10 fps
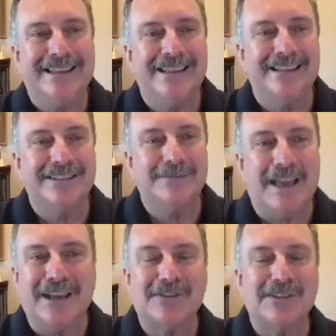the, the
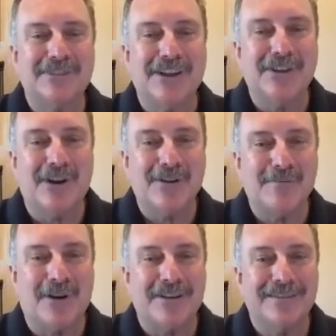bankers have done the
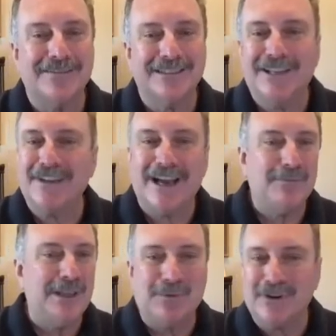hard part. They've
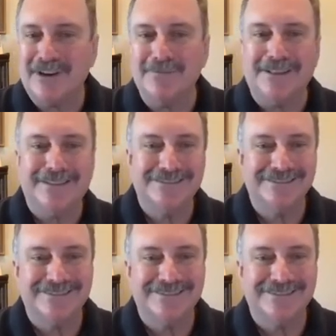got people coming.